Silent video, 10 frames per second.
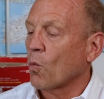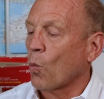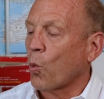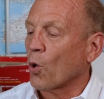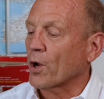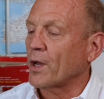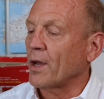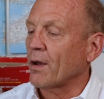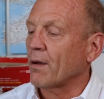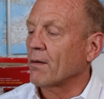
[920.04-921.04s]

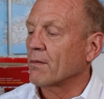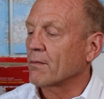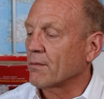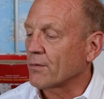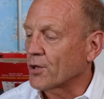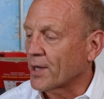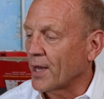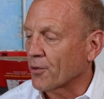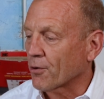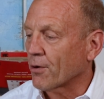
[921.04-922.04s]
working
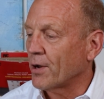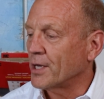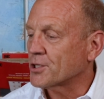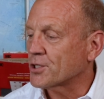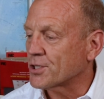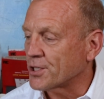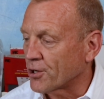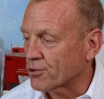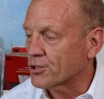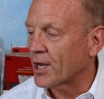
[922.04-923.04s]
together and
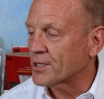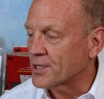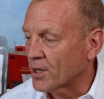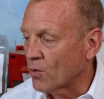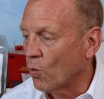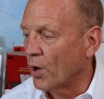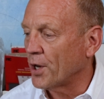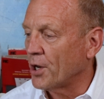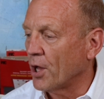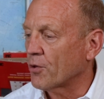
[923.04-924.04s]
synergizing one
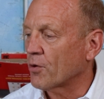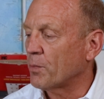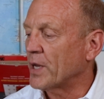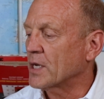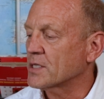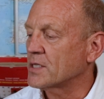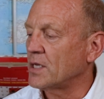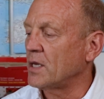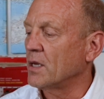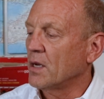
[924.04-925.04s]
another, because
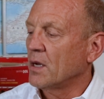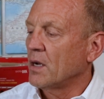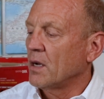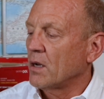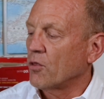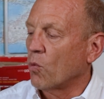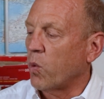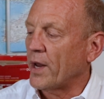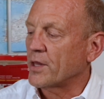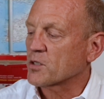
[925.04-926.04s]
see, the
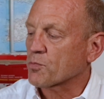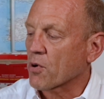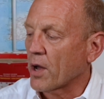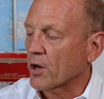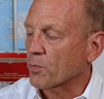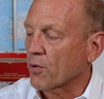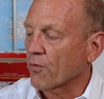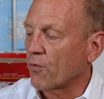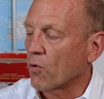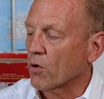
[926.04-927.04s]
way this product
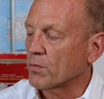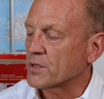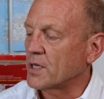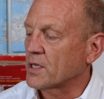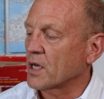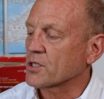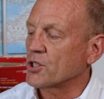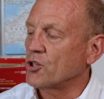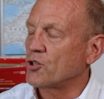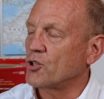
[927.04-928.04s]
performs, it
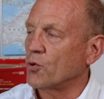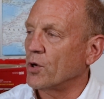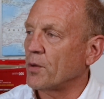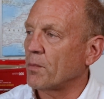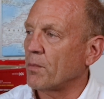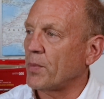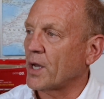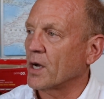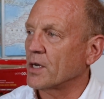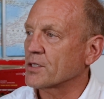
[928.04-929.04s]
doesn't do it
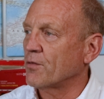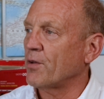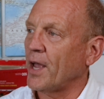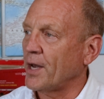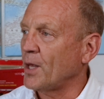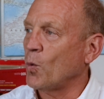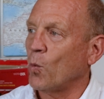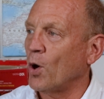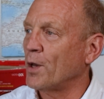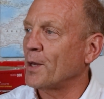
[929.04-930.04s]
because of any
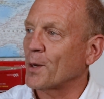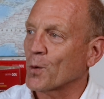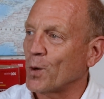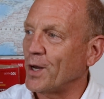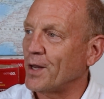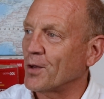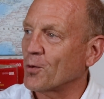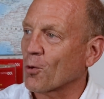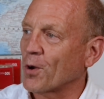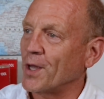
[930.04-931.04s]
one
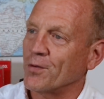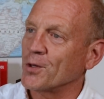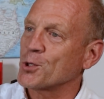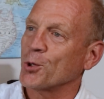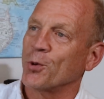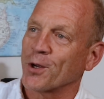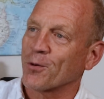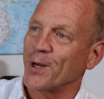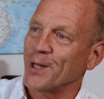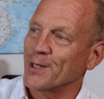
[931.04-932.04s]
ingredient or even two
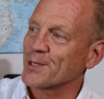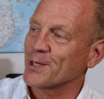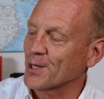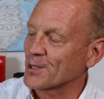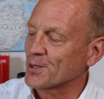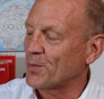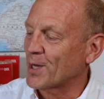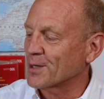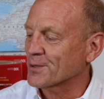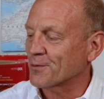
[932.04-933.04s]
ingredients. It does it
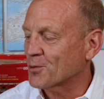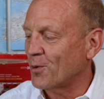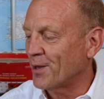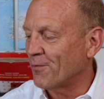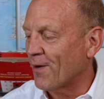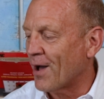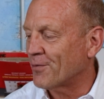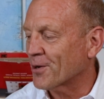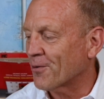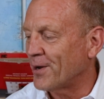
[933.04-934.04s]
because of
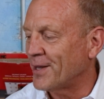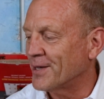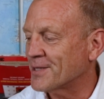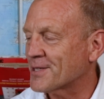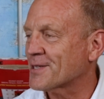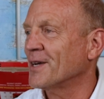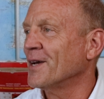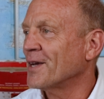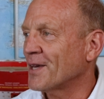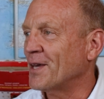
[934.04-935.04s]
25 ingredients,
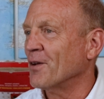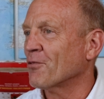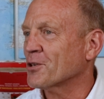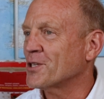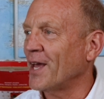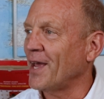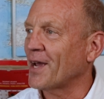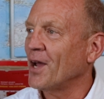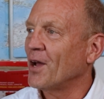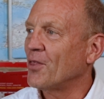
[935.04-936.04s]
give or
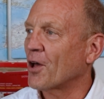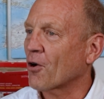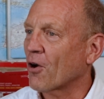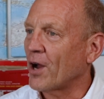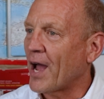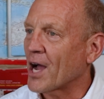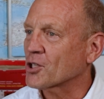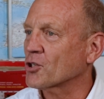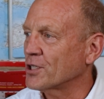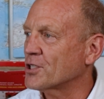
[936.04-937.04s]
take, that are
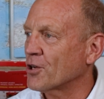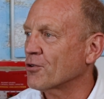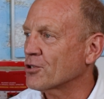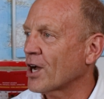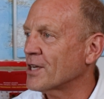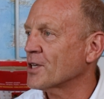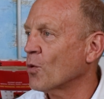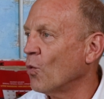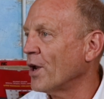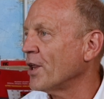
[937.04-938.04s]
actually
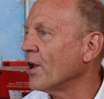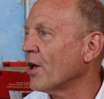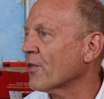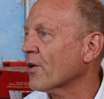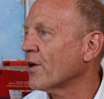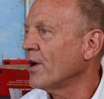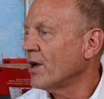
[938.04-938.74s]
synergizing one another.